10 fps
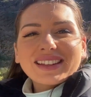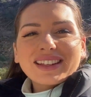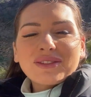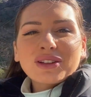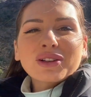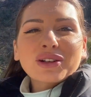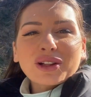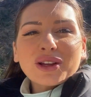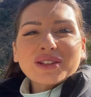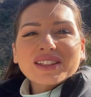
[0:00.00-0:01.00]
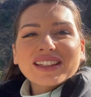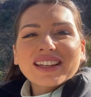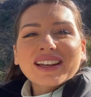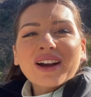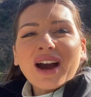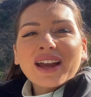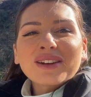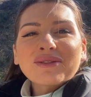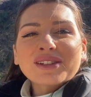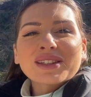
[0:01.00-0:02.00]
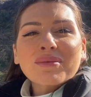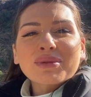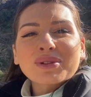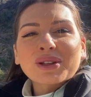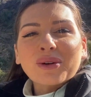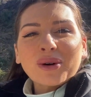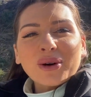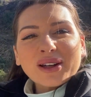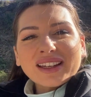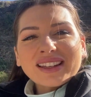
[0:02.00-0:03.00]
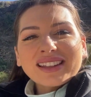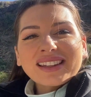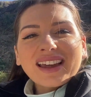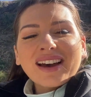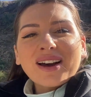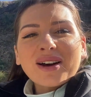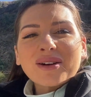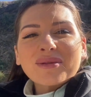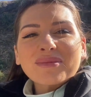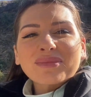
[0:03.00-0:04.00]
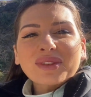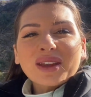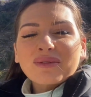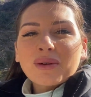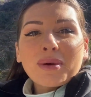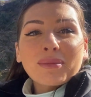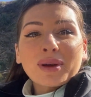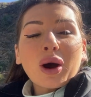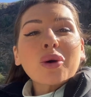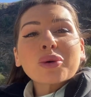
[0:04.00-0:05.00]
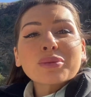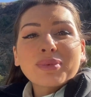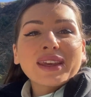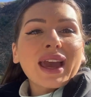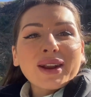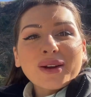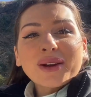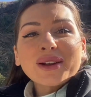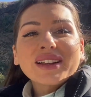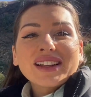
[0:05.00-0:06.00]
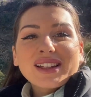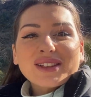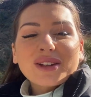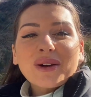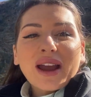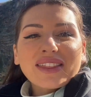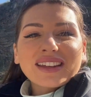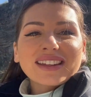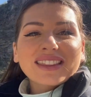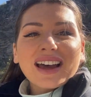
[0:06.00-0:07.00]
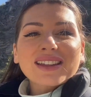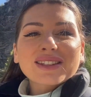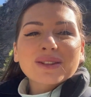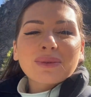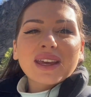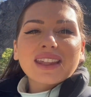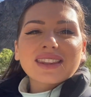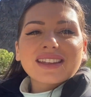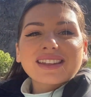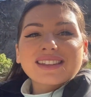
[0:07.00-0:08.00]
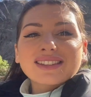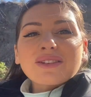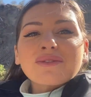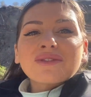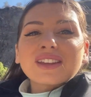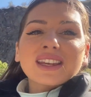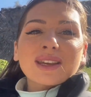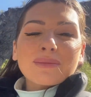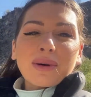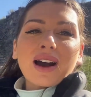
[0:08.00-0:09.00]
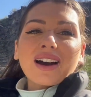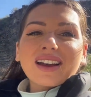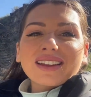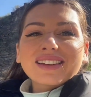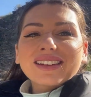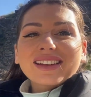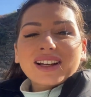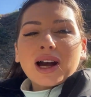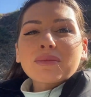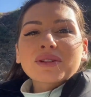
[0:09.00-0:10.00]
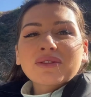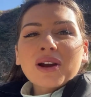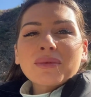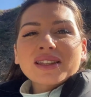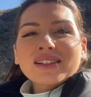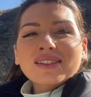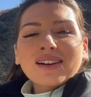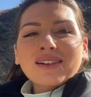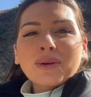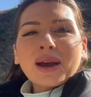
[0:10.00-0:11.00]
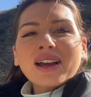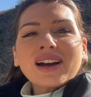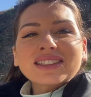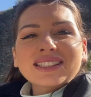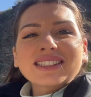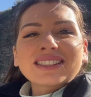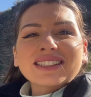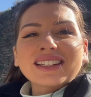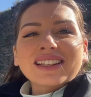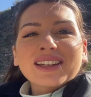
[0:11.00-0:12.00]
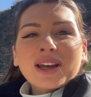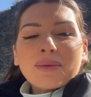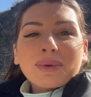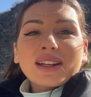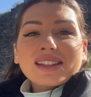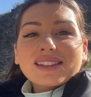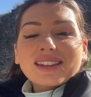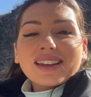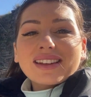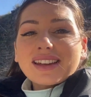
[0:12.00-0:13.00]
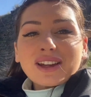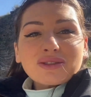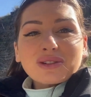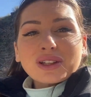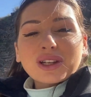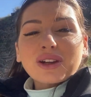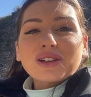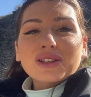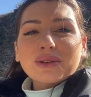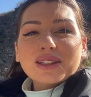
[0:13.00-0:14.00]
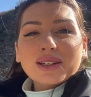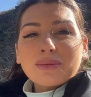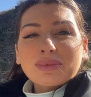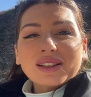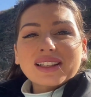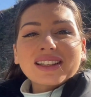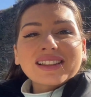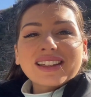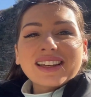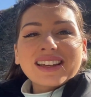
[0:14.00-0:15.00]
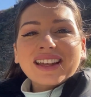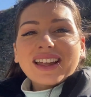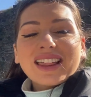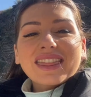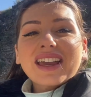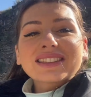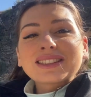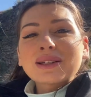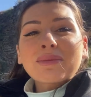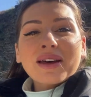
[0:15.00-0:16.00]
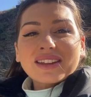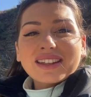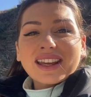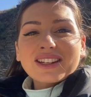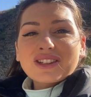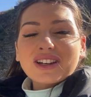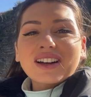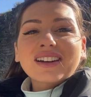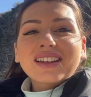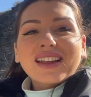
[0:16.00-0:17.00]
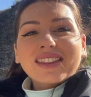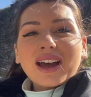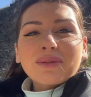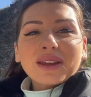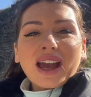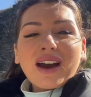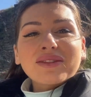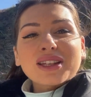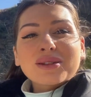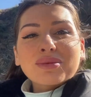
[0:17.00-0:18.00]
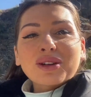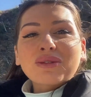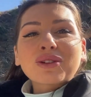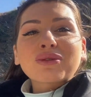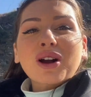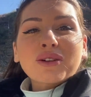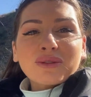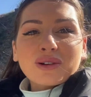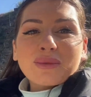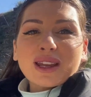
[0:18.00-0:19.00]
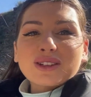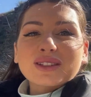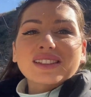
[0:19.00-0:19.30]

If you look closely, it kind of resembles an organ from an old piano. So I think that's where the symphony part comes from. It's quite artistic, but it's a natural occurrence. So it's completely thanks to Mother Nature that we have these beautiful rock formations.